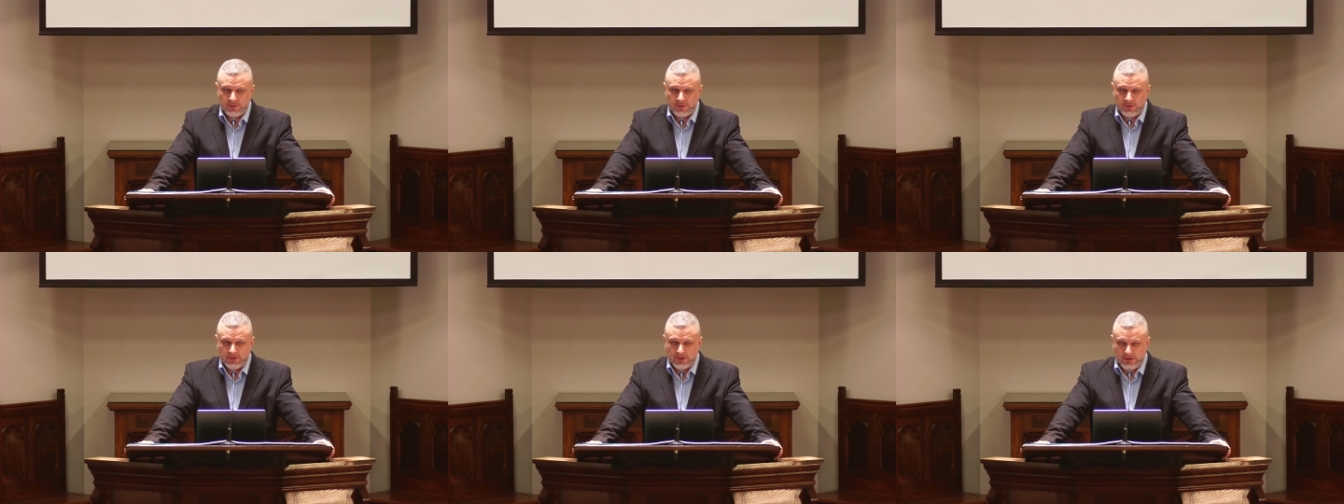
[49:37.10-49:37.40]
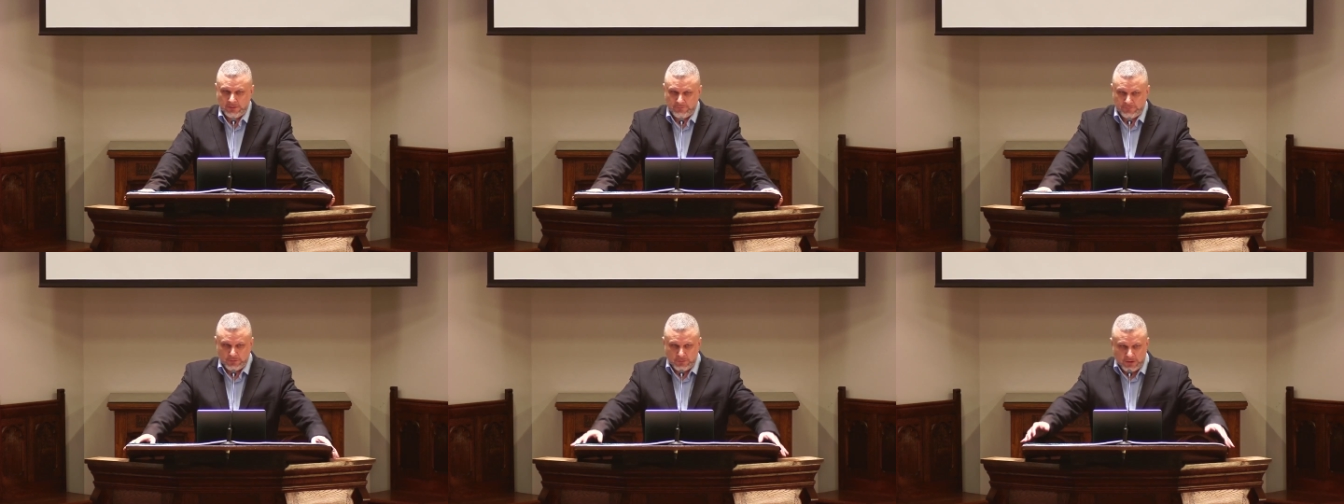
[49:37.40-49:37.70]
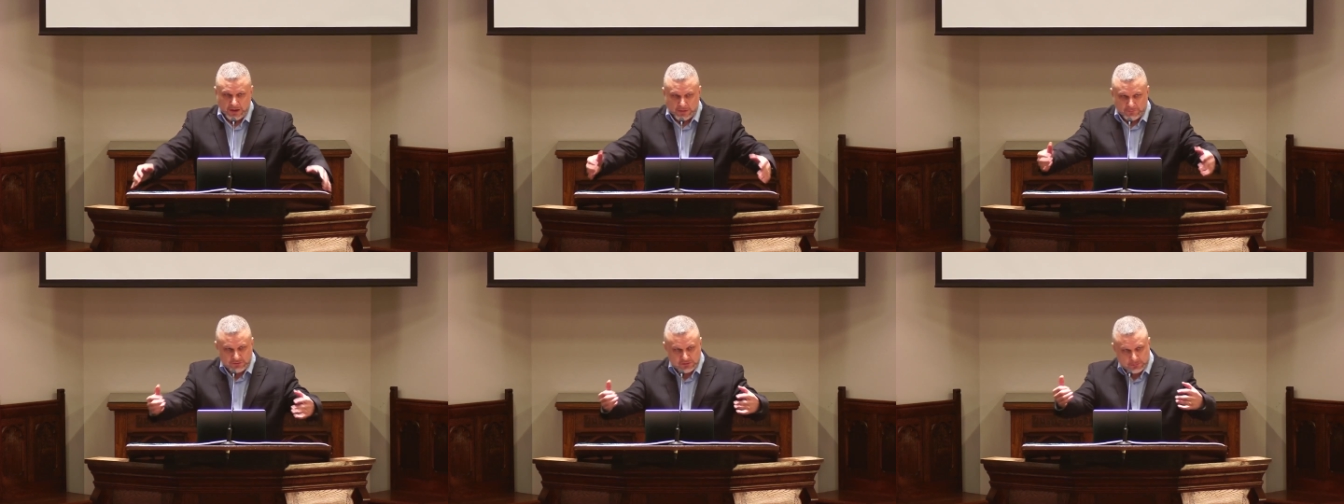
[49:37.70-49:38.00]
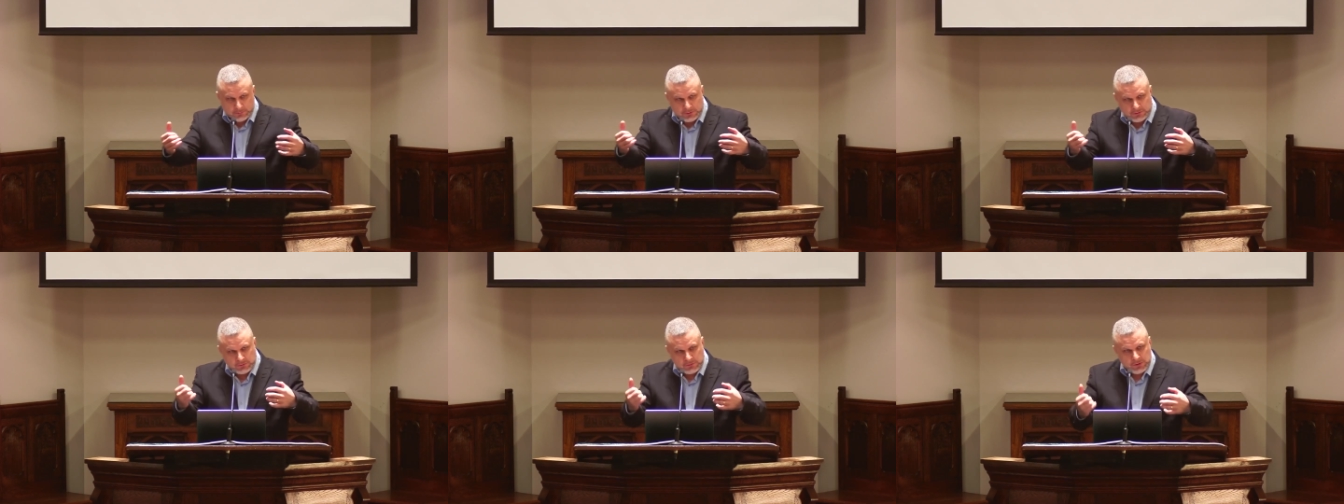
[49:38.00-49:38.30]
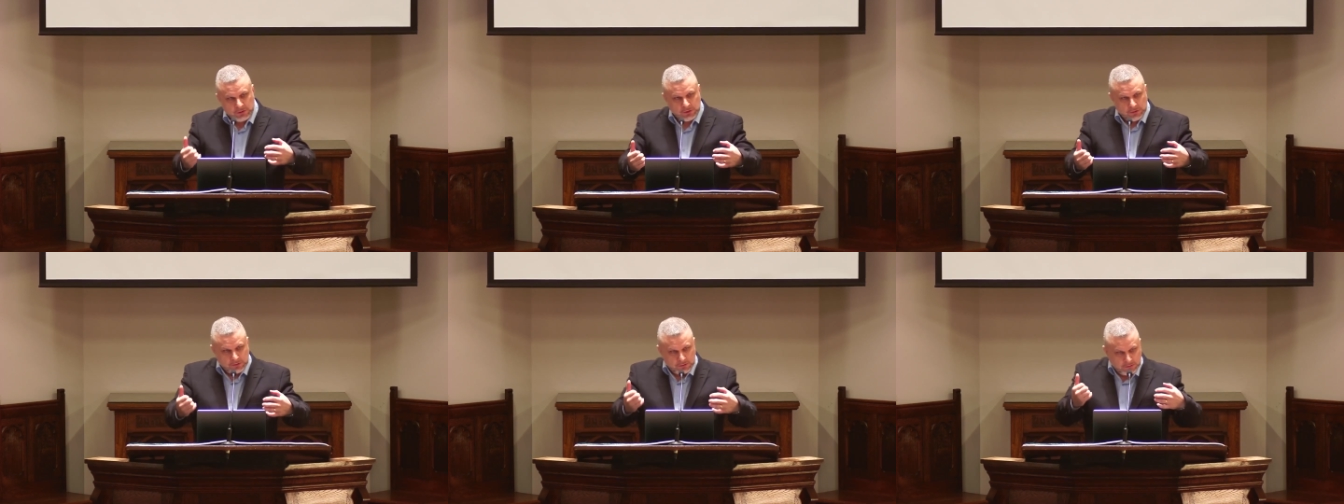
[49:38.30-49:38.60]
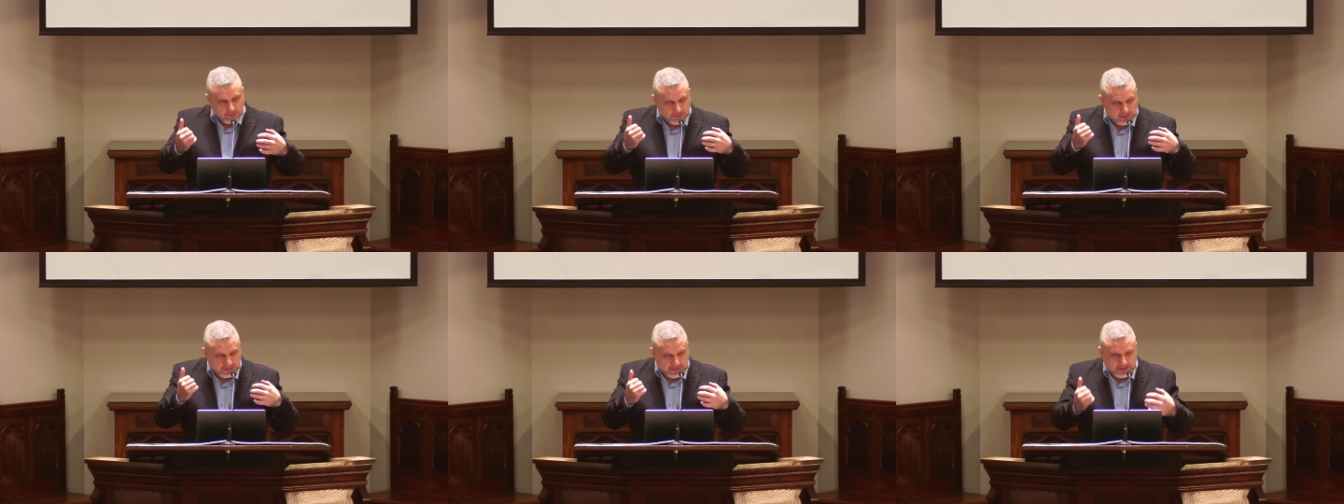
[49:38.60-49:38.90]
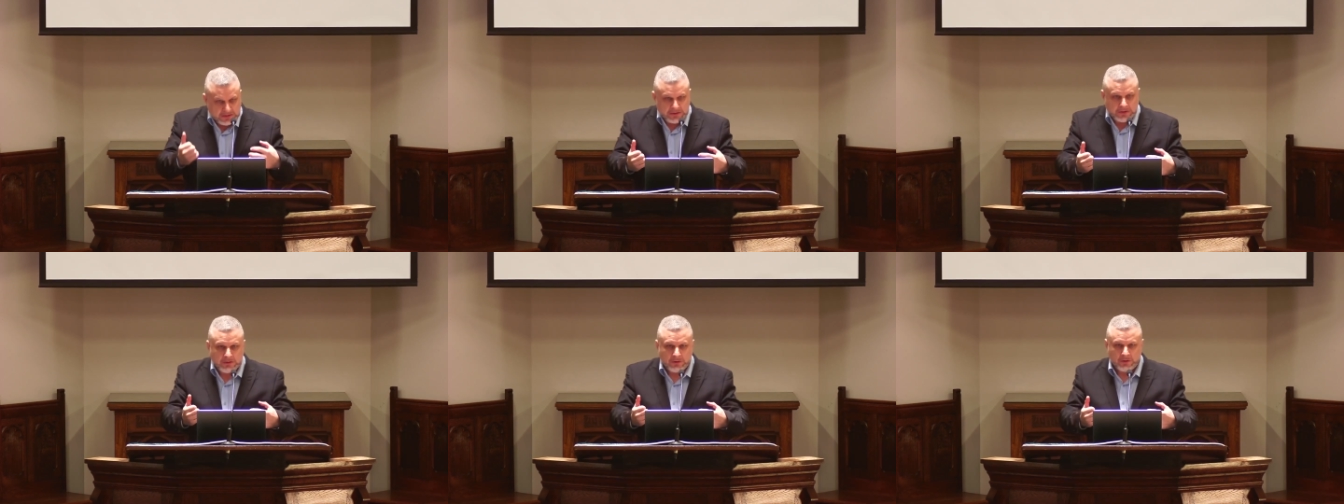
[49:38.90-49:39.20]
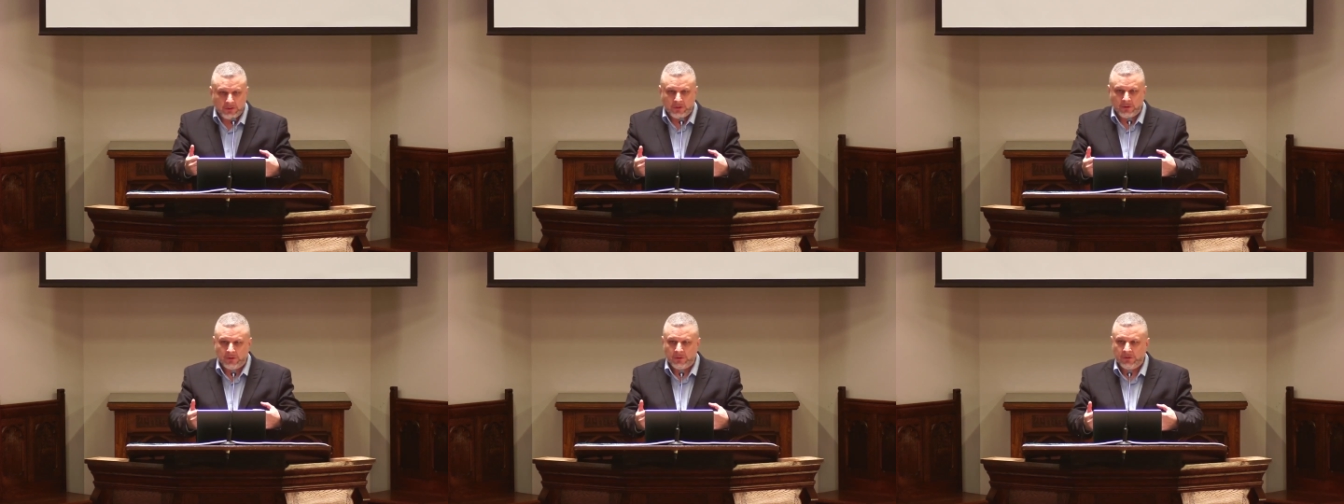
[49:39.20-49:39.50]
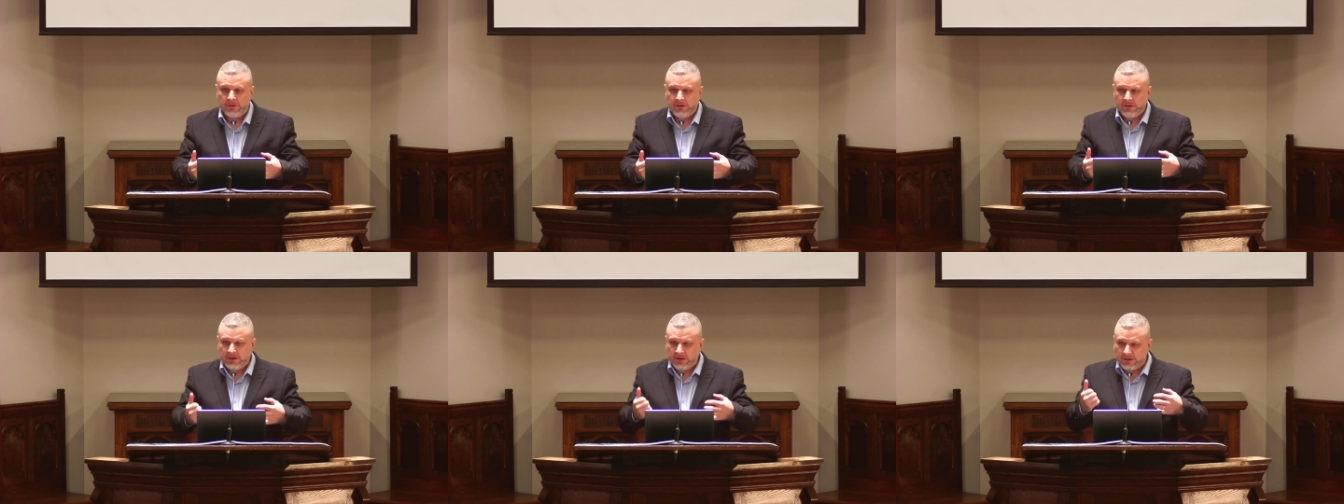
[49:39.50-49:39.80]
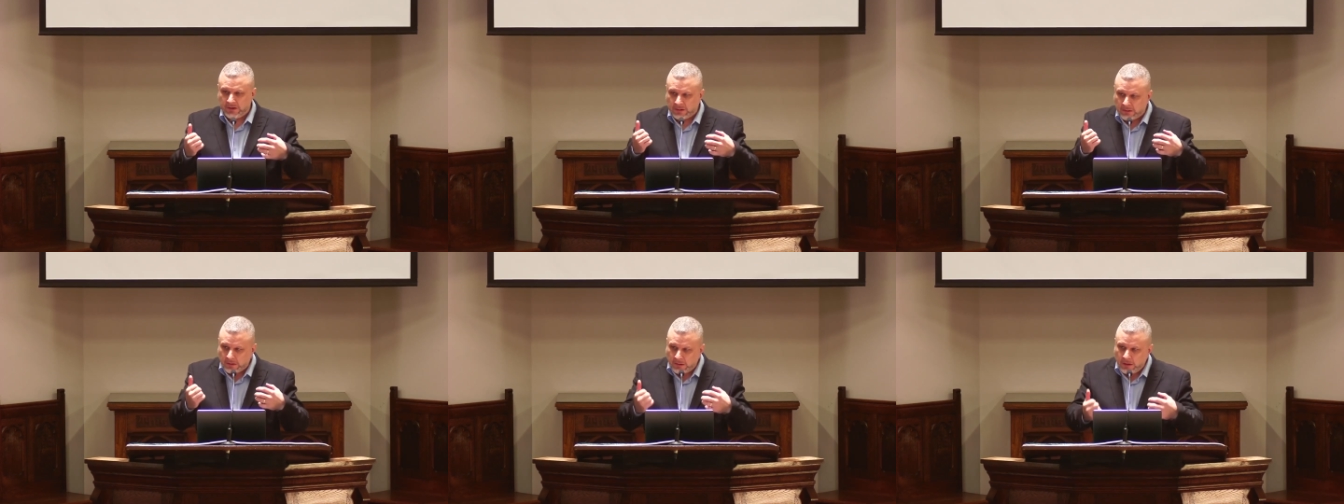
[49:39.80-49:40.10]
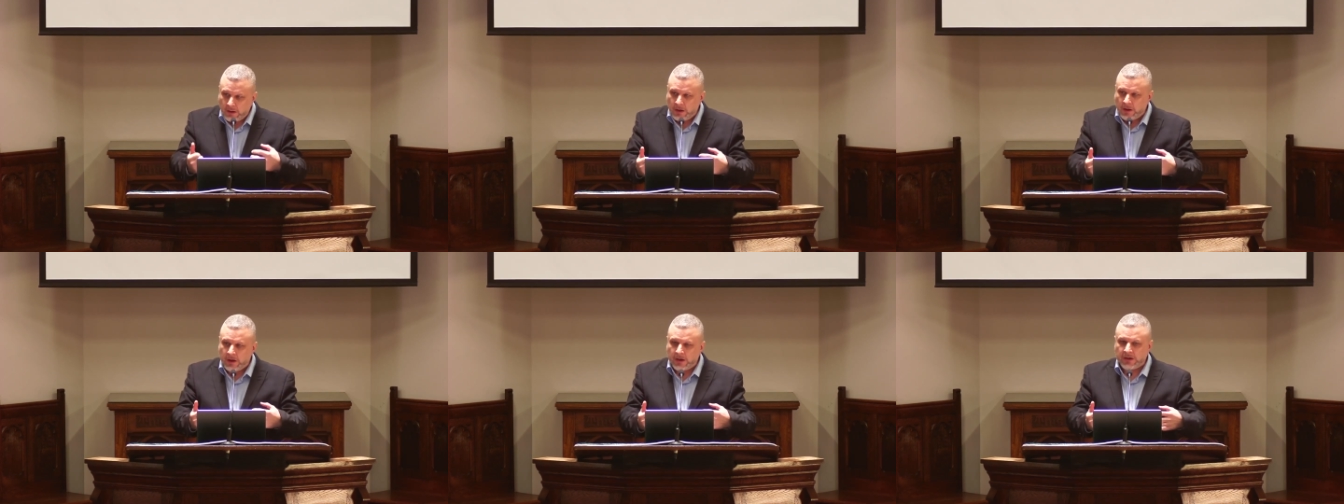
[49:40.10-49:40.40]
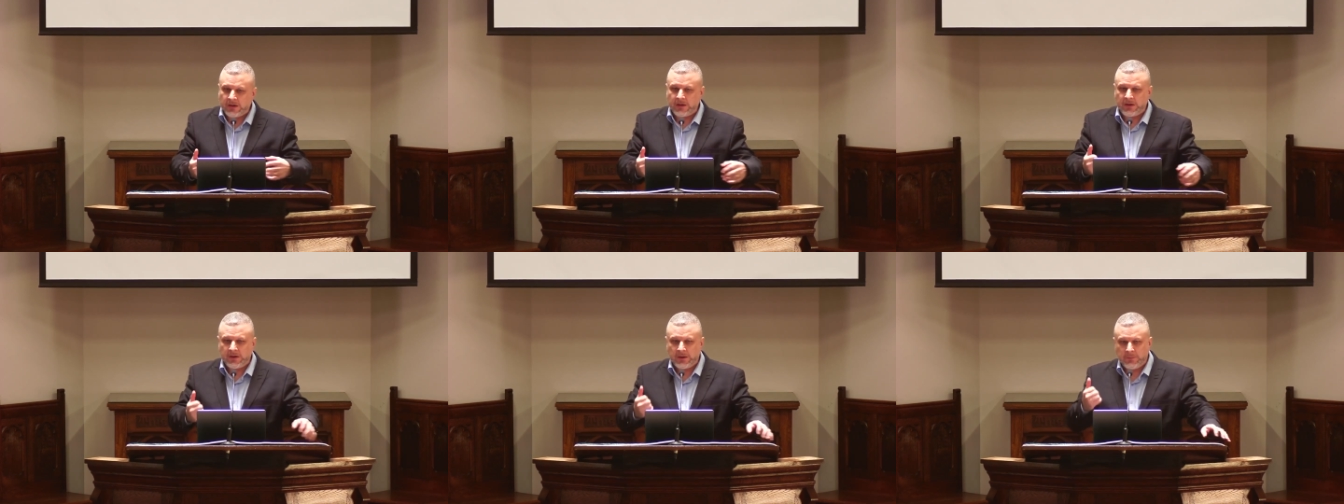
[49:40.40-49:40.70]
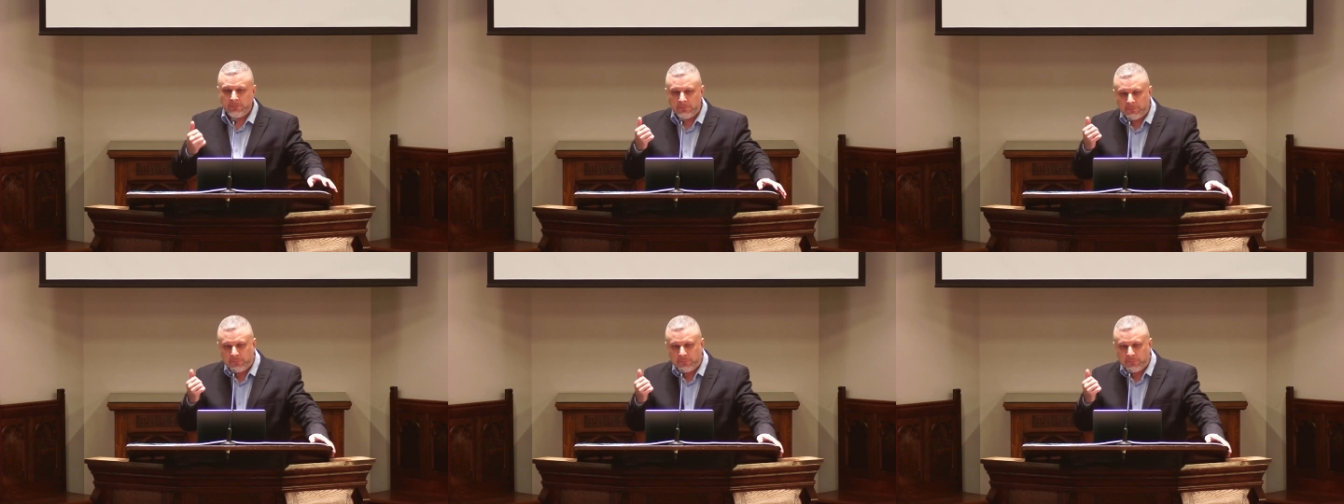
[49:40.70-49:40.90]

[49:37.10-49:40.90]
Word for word: if you have someone eager and longing and